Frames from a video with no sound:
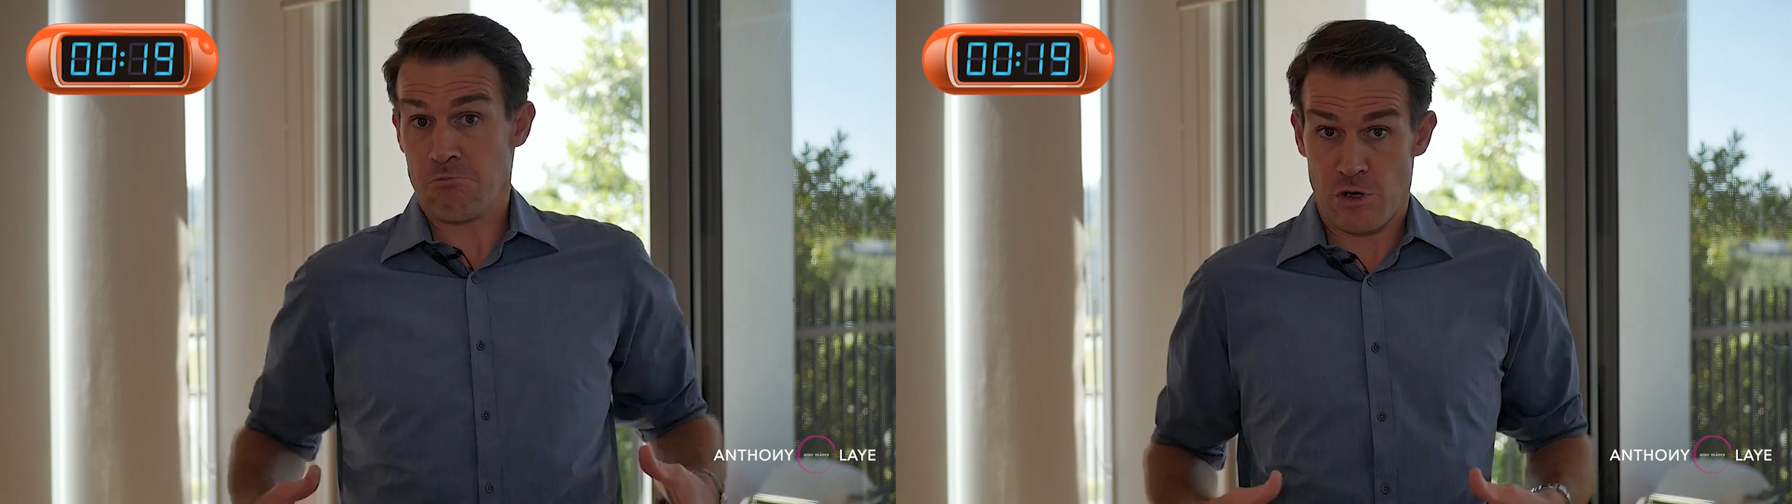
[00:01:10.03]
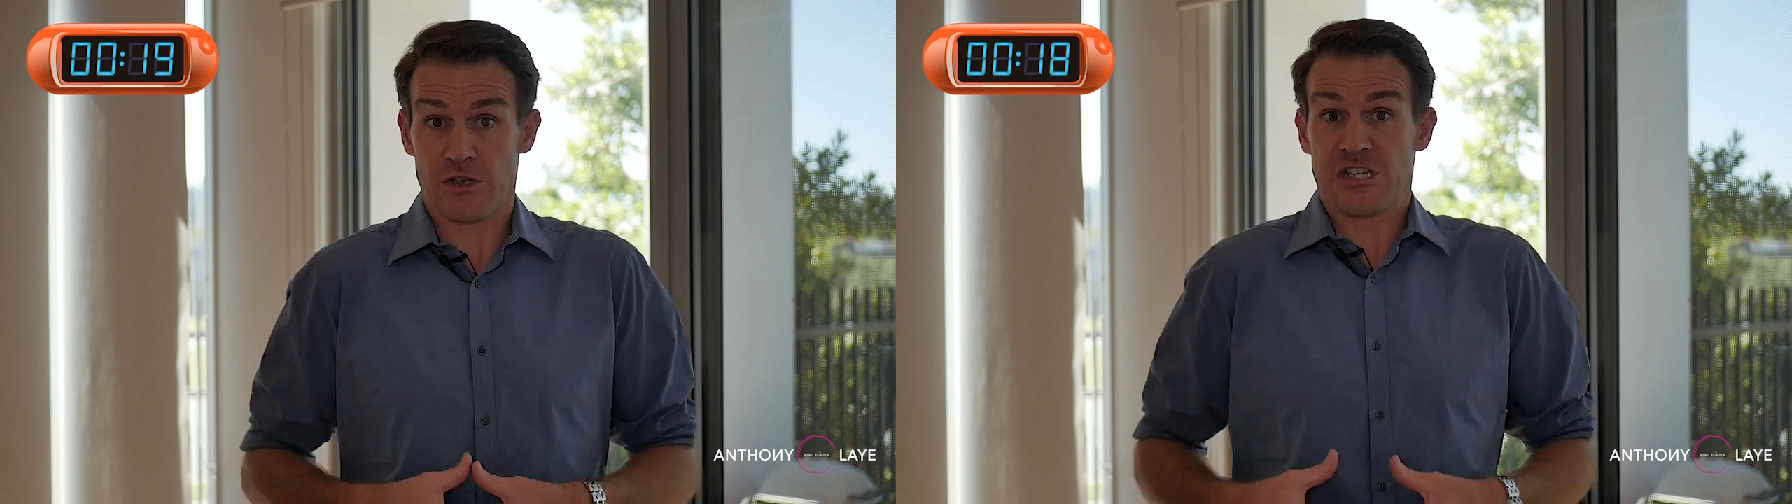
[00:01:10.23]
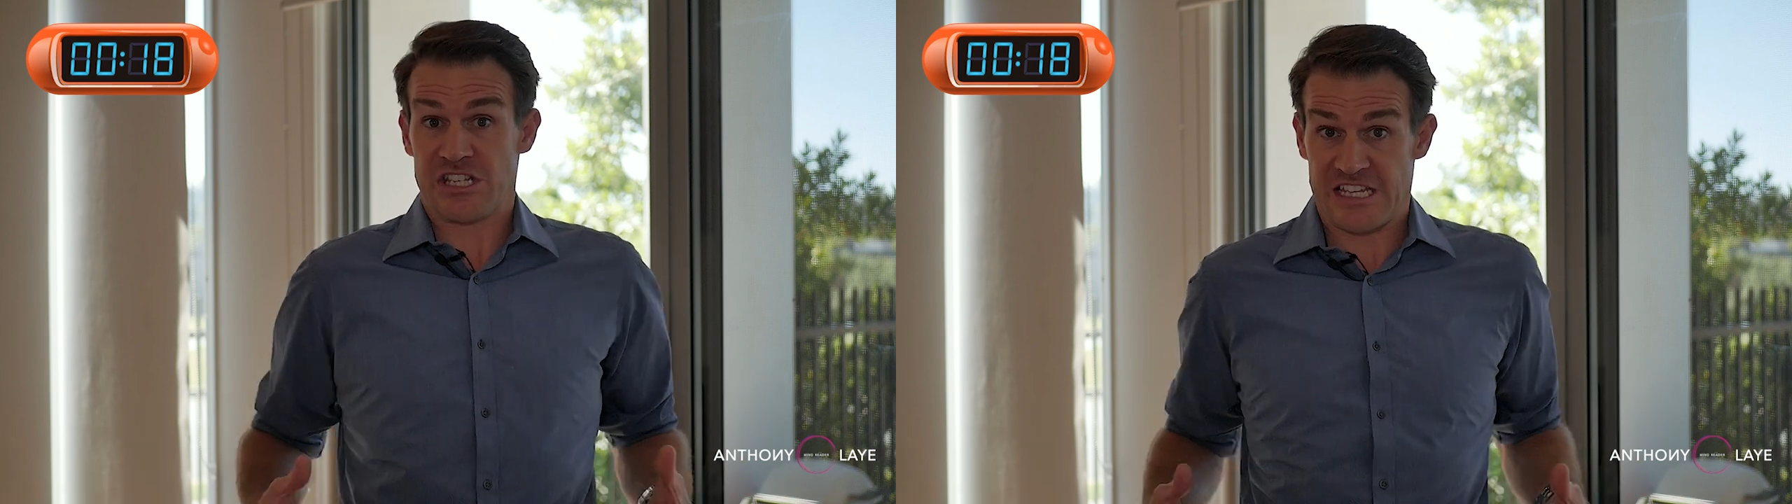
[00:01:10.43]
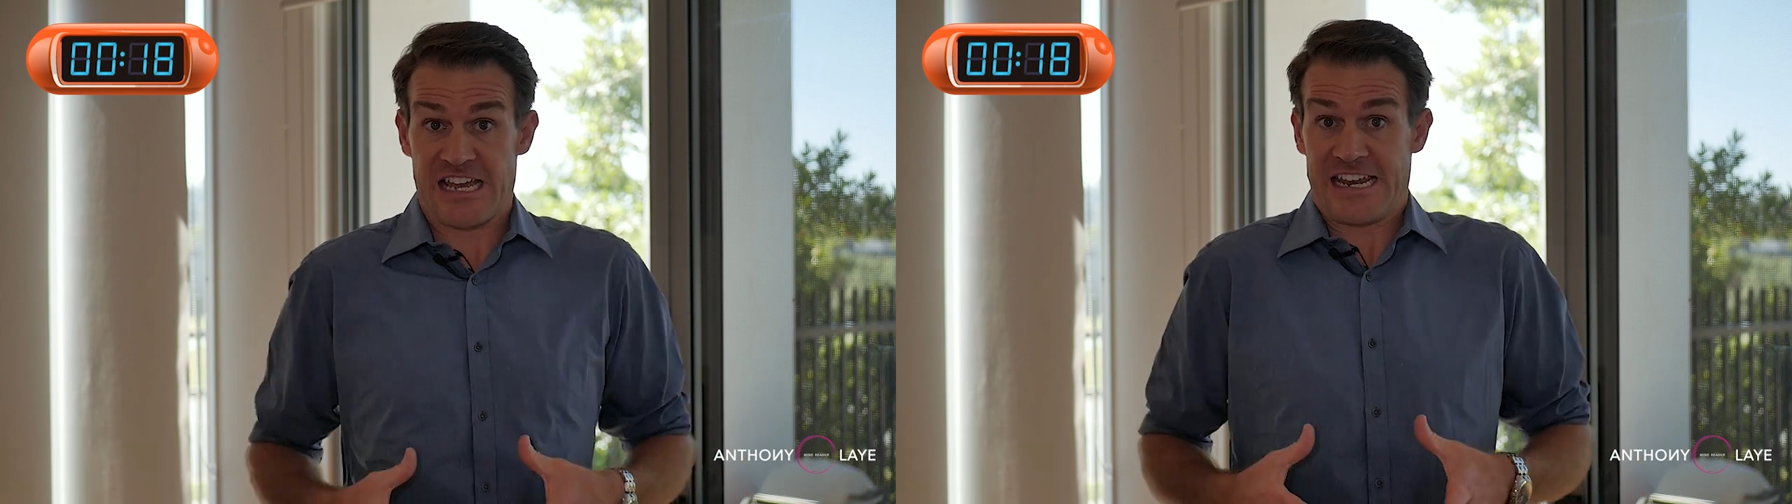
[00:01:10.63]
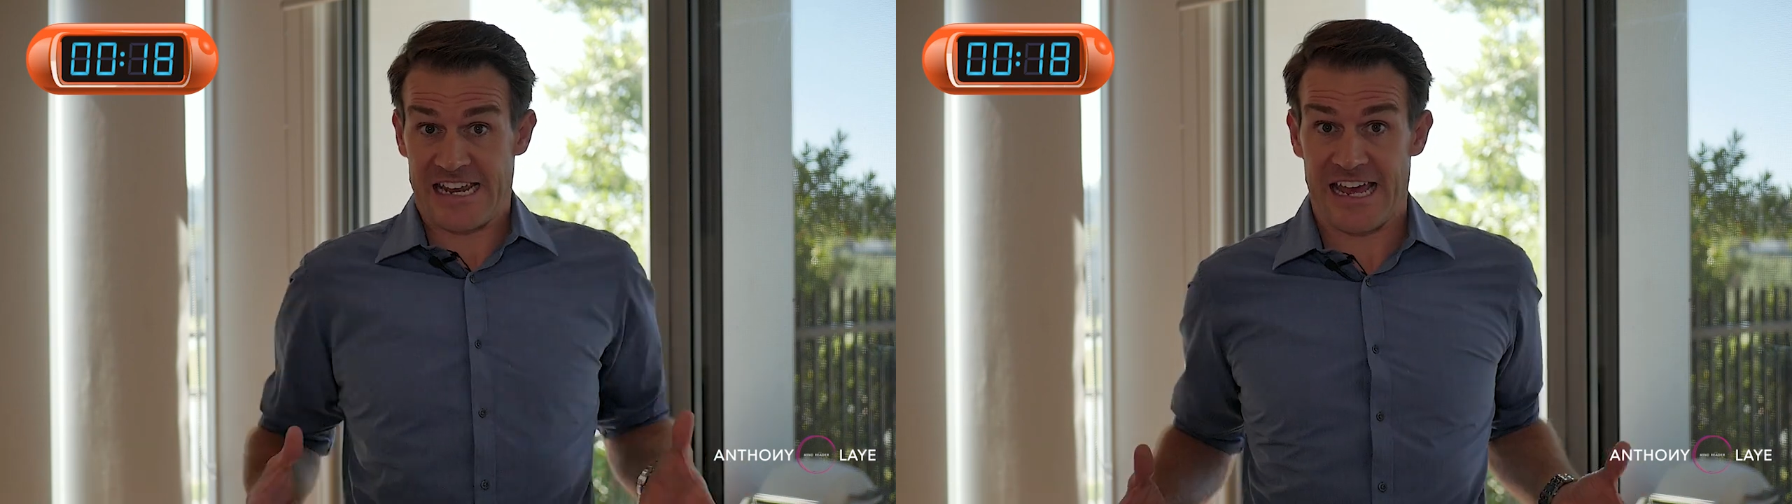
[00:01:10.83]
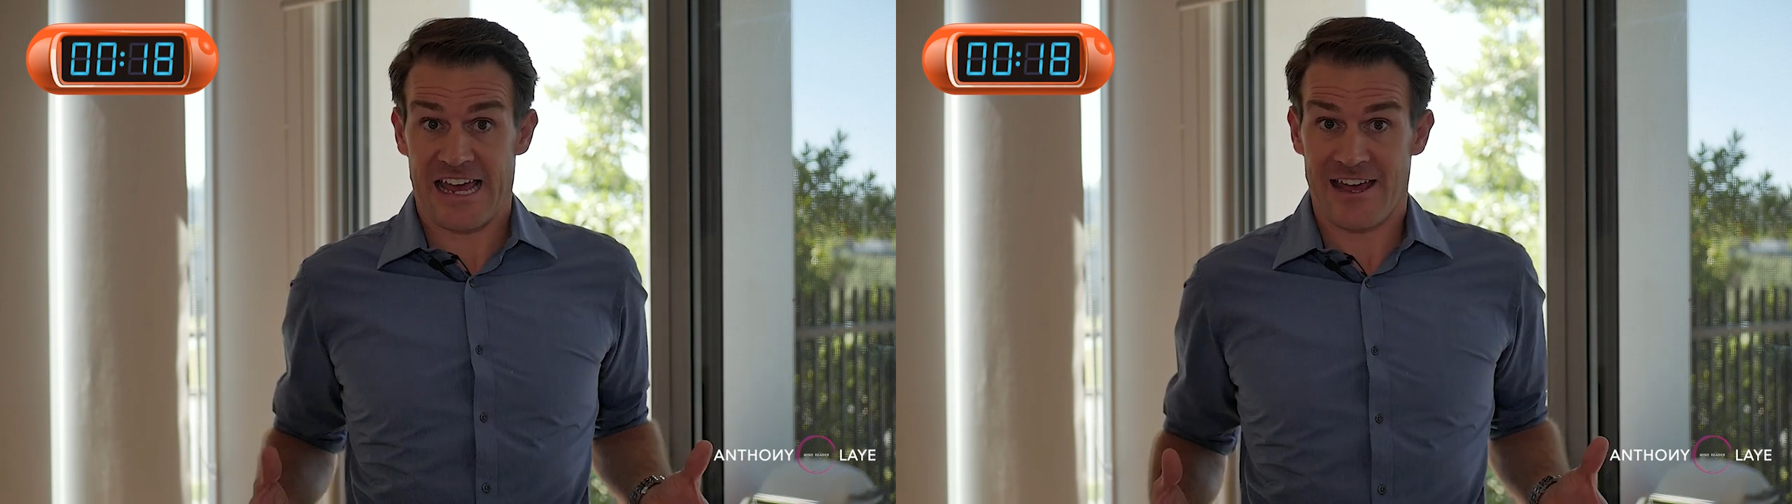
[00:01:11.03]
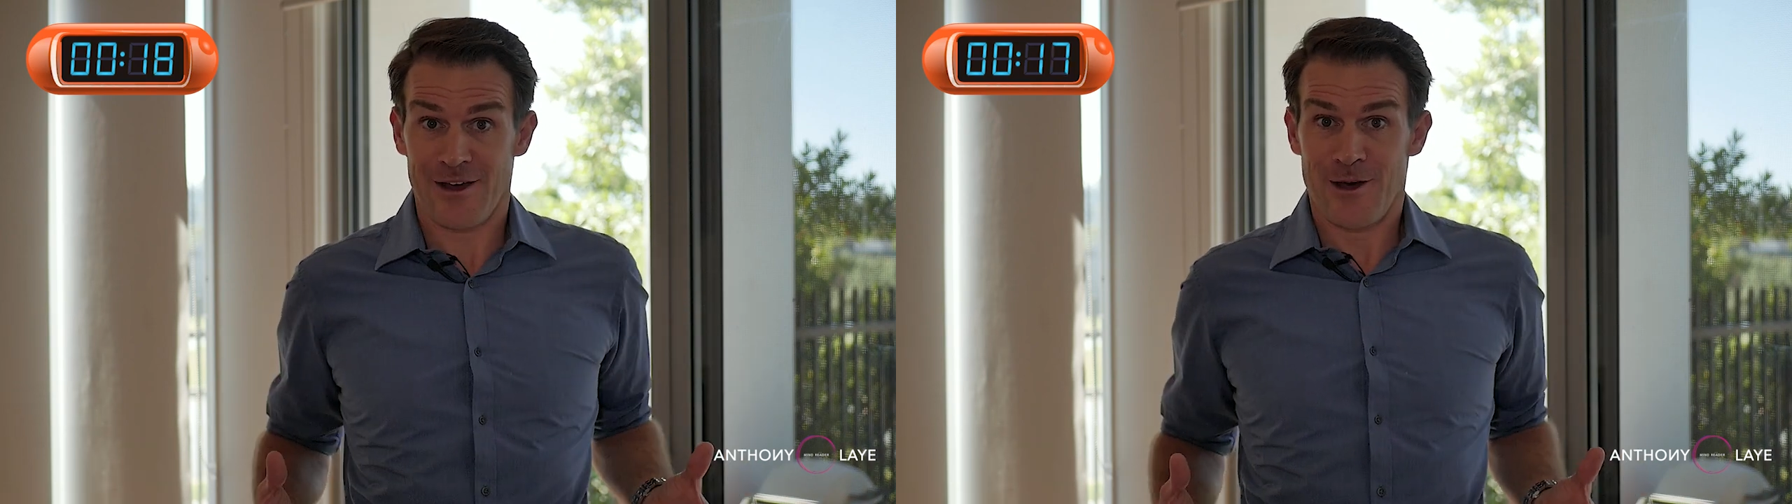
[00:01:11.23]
you can stick it in here.